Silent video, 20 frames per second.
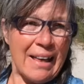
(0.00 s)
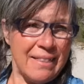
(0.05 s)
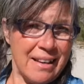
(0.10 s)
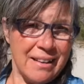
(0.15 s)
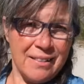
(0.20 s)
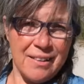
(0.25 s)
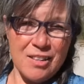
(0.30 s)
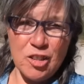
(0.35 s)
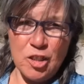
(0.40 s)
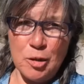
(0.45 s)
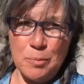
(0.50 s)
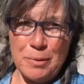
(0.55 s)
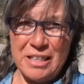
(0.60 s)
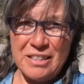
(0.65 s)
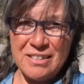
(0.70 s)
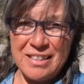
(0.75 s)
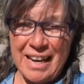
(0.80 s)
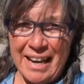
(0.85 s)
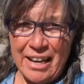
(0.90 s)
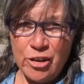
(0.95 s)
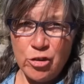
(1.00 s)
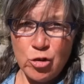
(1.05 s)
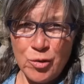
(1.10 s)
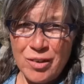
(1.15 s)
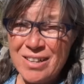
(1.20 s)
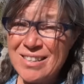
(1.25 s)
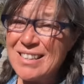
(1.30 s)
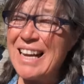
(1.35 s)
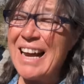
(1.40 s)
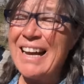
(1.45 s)
think this could be
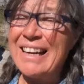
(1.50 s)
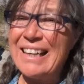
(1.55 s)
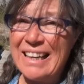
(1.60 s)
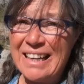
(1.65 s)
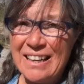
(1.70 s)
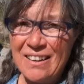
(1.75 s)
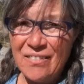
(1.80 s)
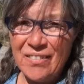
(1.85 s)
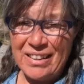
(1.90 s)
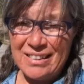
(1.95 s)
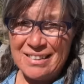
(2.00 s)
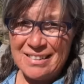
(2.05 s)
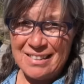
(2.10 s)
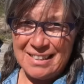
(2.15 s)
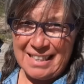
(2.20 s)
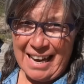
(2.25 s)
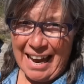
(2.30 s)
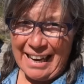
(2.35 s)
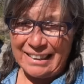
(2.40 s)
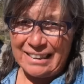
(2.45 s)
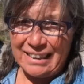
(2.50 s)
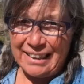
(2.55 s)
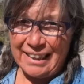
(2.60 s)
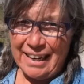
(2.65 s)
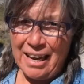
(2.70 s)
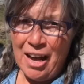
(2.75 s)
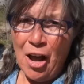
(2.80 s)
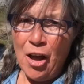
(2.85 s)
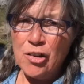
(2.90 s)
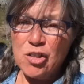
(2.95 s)
dangerous and even
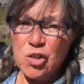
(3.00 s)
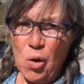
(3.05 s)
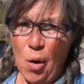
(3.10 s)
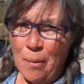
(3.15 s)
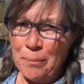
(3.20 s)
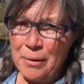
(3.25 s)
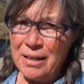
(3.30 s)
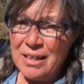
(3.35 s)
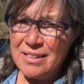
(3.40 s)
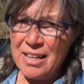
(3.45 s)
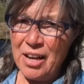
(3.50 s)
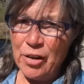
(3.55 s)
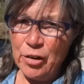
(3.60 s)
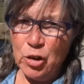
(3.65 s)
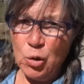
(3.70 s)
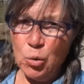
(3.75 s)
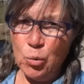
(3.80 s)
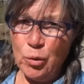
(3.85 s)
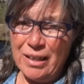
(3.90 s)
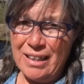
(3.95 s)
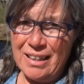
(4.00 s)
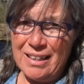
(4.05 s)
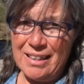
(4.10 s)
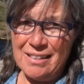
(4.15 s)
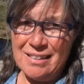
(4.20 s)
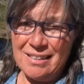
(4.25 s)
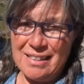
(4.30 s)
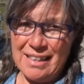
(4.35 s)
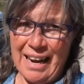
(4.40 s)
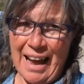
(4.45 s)
deadly. So I'm gonna tell you what it
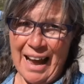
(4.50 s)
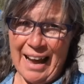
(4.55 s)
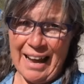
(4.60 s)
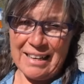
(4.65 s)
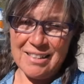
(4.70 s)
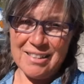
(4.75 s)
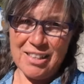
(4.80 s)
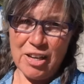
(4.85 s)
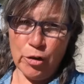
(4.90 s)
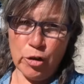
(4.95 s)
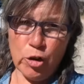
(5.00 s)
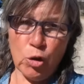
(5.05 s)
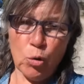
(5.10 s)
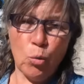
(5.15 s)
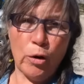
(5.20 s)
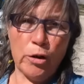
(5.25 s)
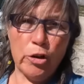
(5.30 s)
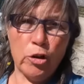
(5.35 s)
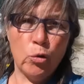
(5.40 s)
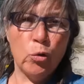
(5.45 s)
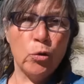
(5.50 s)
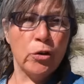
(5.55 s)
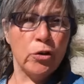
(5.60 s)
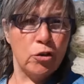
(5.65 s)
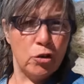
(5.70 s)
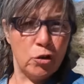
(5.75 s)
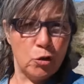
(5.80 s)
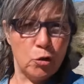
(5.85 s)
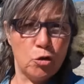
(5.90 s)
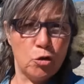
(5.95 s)
is today and tell you what you can do